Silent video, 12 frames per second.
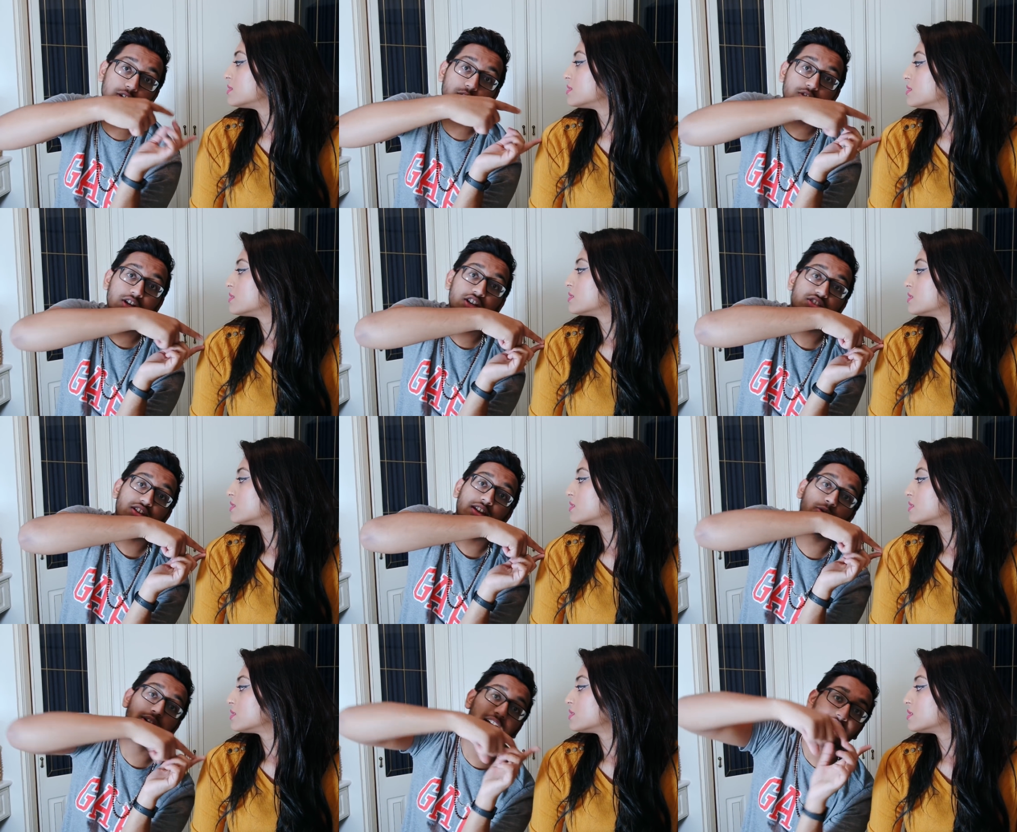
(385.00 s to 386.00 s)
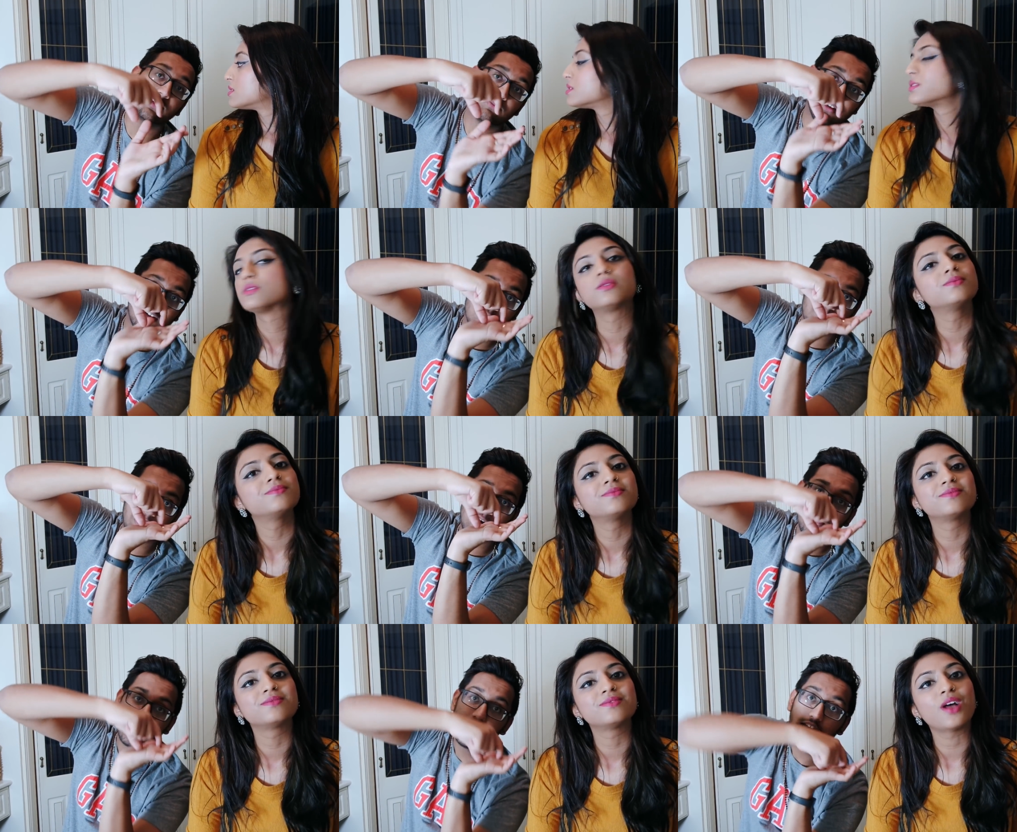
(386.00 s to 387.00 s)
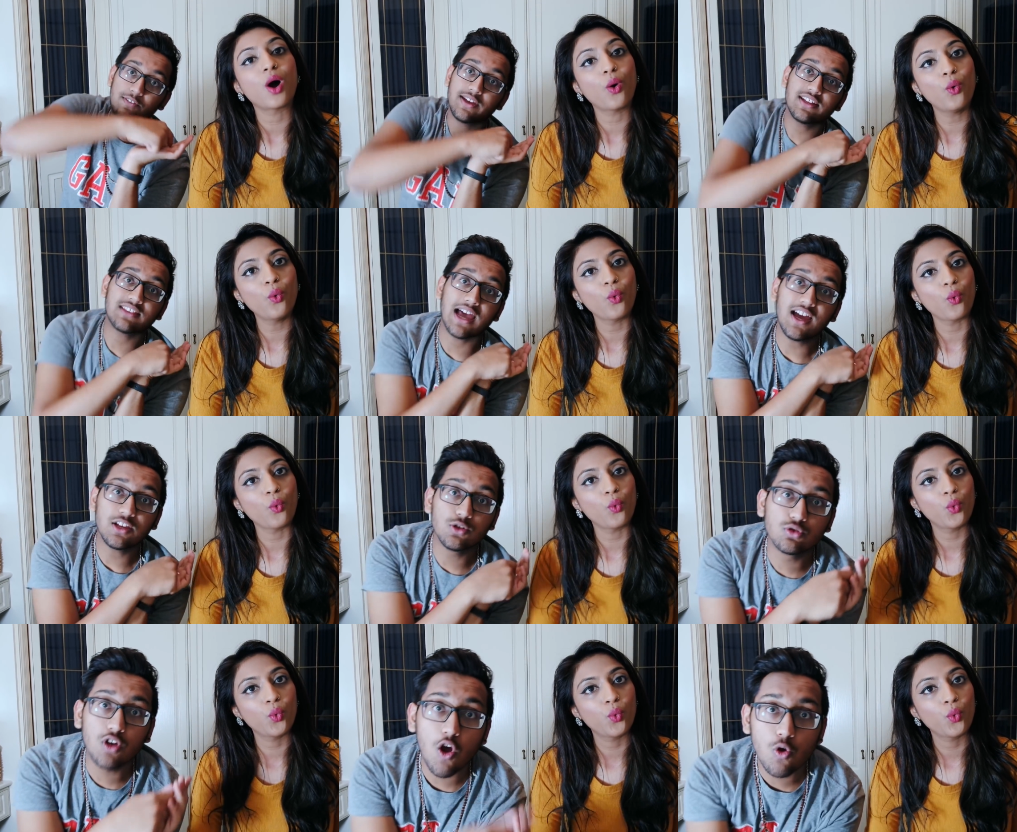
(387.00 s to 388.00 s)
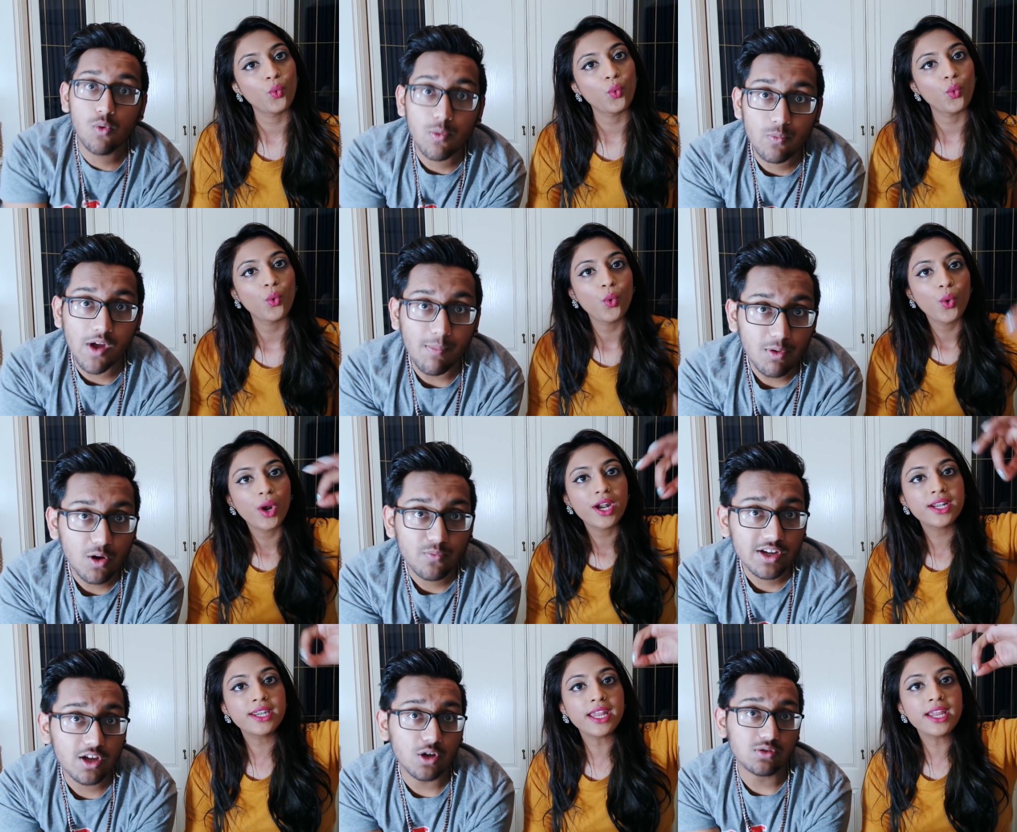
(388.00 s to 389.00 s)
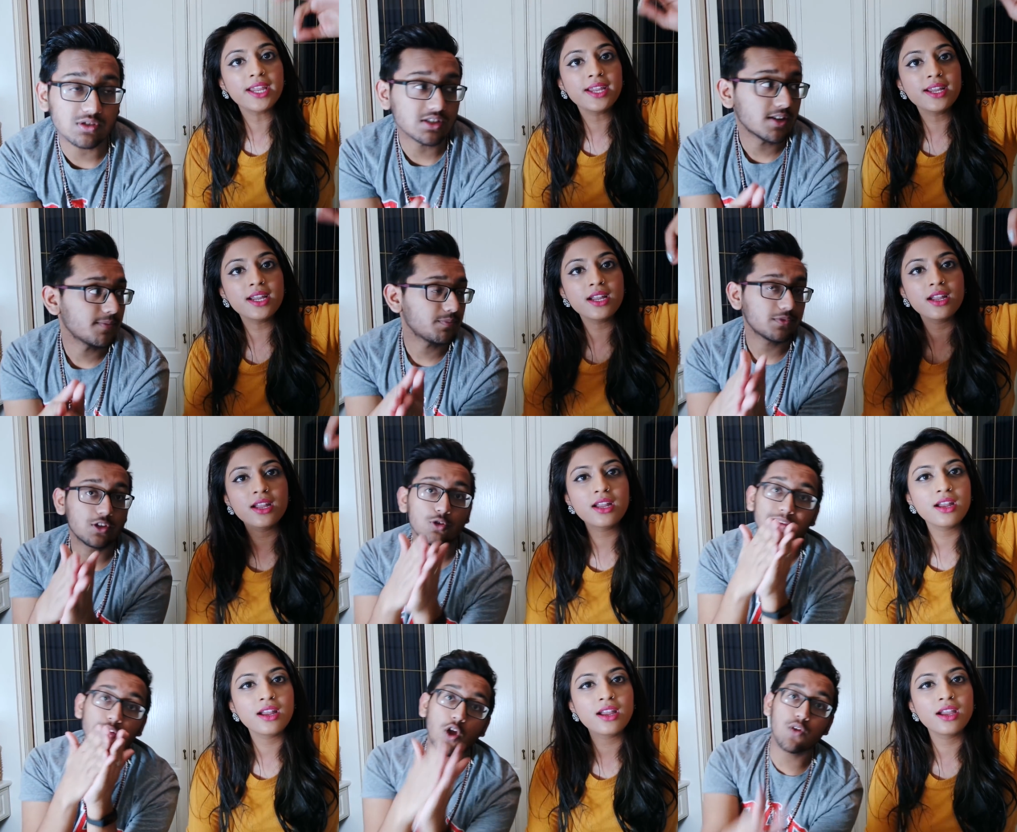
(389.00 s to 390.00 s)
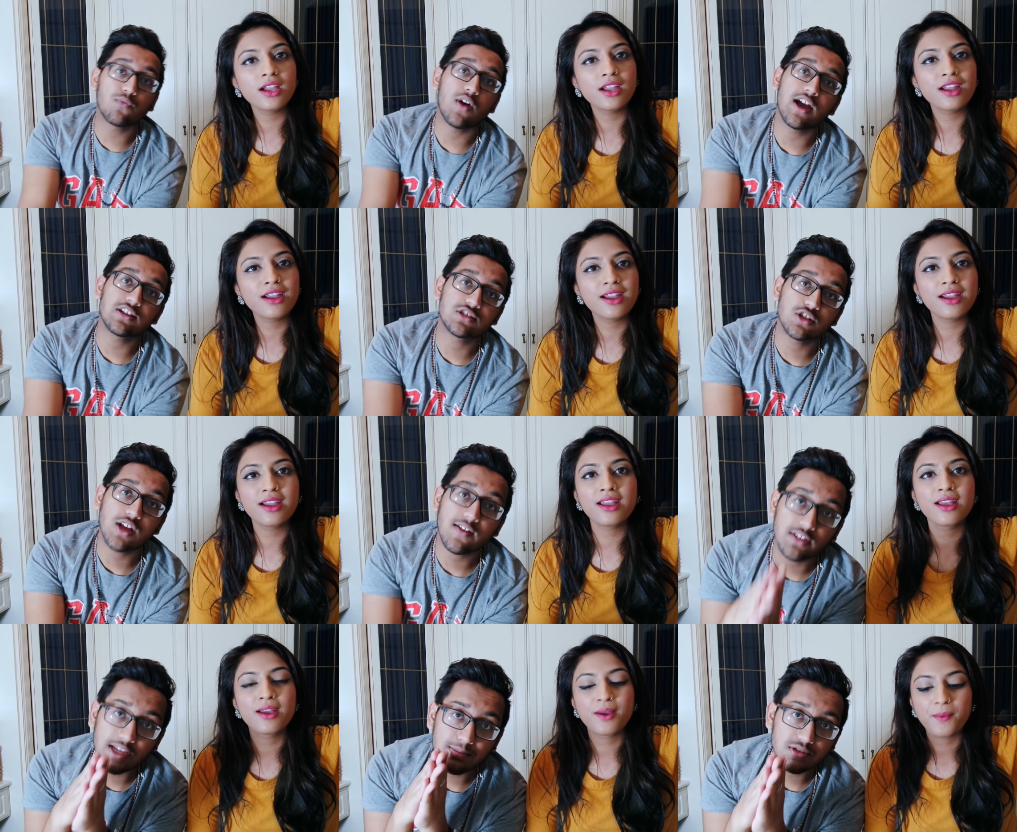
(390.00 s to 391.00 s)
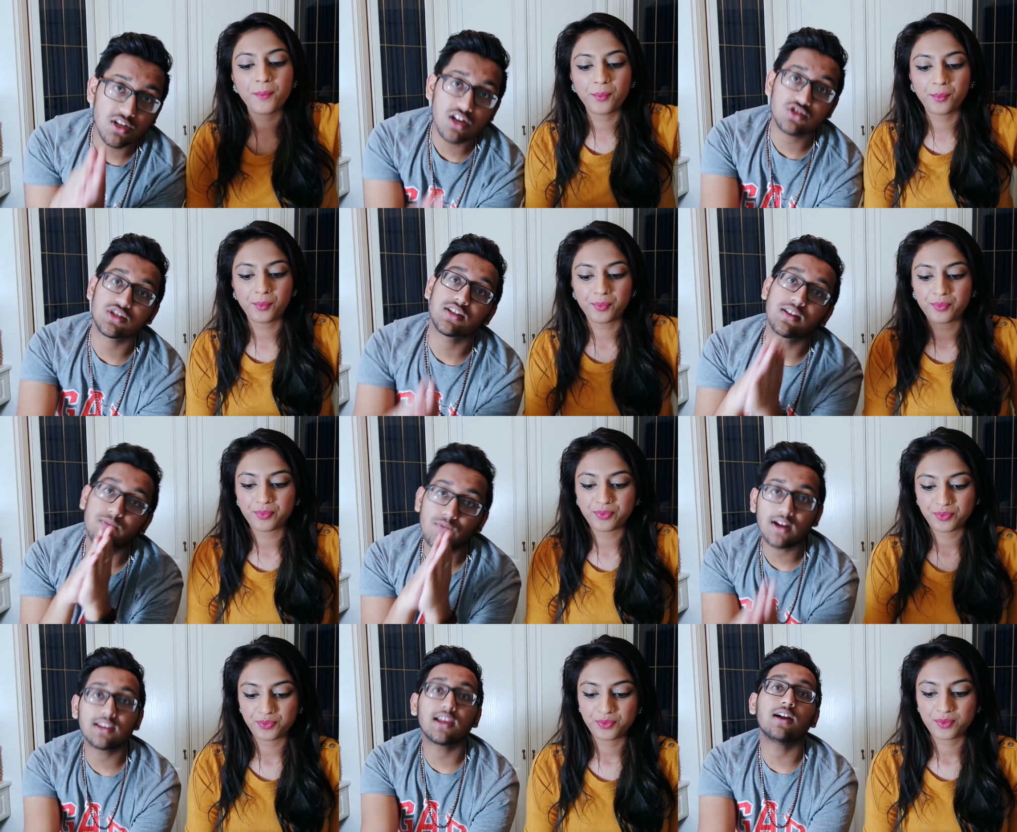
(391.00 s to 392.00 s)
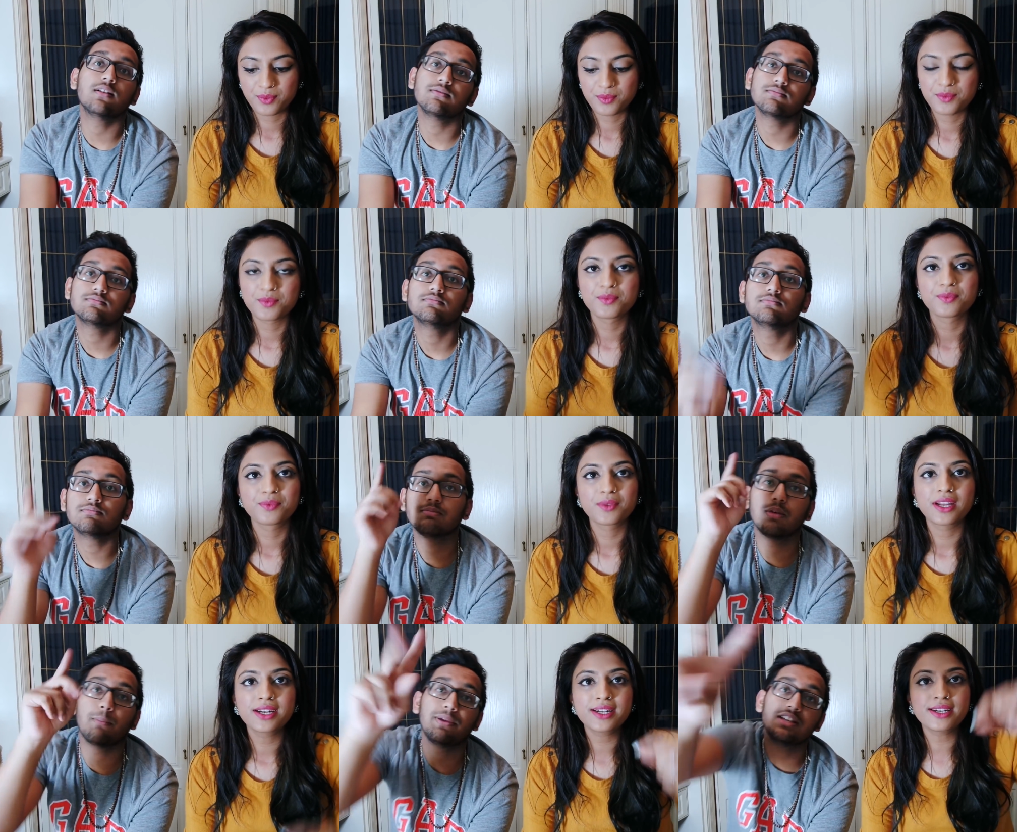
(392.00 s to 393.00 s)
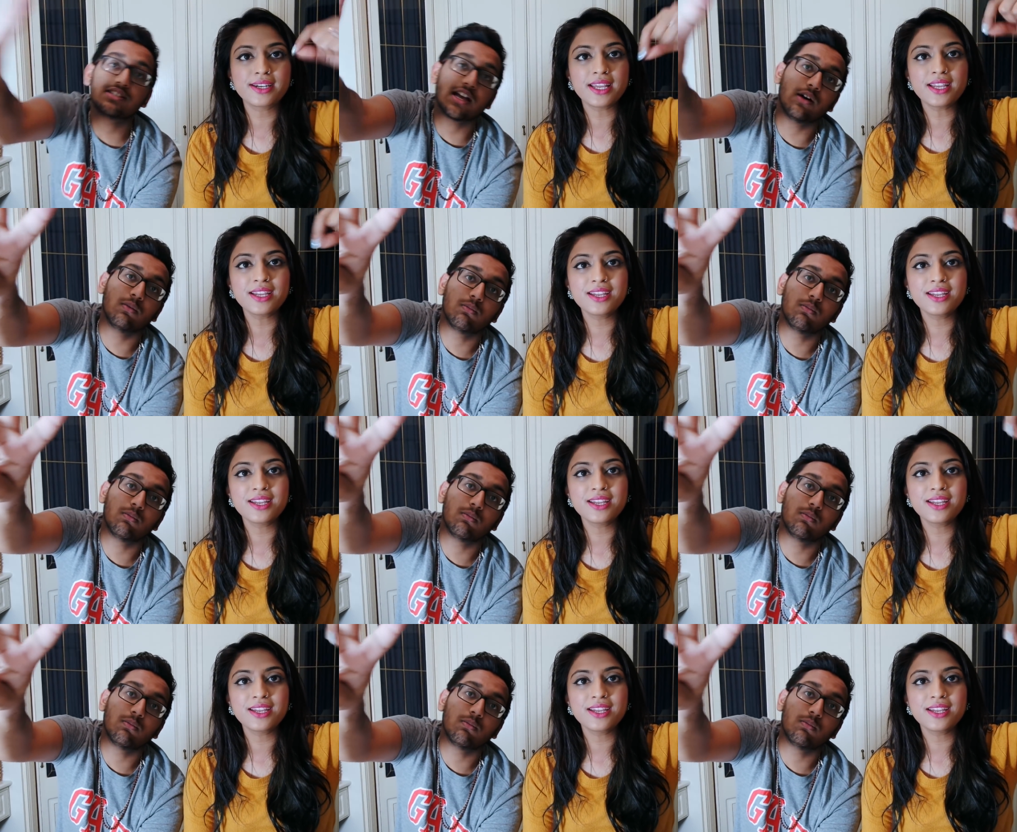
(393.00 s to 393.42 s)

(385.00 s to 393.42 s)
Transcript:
Speaker 1: So on her channel here, there'll be a little bell. Hit that. You'll know when we upload videos. Ding. You'll be notified. So you don't have to keep searching and finding out. But peace Ding.